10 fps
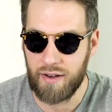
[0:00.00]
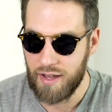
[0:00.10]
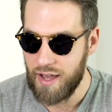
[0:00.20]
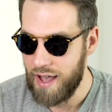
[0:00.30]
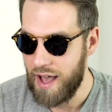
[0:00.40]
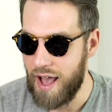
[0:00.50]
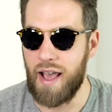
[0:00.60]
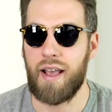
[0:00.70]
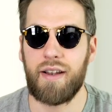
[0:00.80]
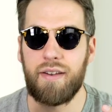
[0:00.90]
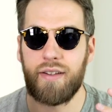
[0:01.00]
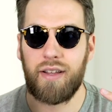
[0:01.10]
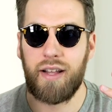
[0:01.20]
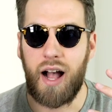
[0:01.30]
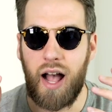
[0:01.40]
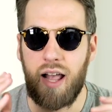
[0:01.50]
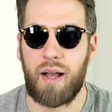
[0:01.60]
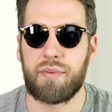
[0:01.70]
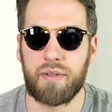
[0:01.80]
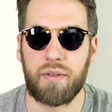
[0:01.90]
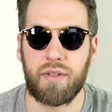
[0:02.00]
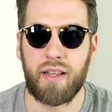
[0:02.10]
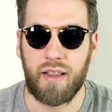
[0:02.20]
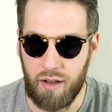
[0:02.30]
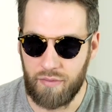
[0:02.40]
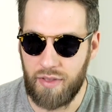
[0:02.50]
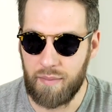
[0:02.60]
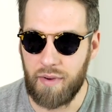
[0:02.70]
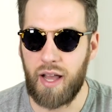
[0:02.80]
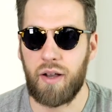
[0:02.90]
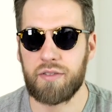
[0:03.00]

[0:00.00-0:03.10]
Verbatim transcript: now, and I absolutely love them. I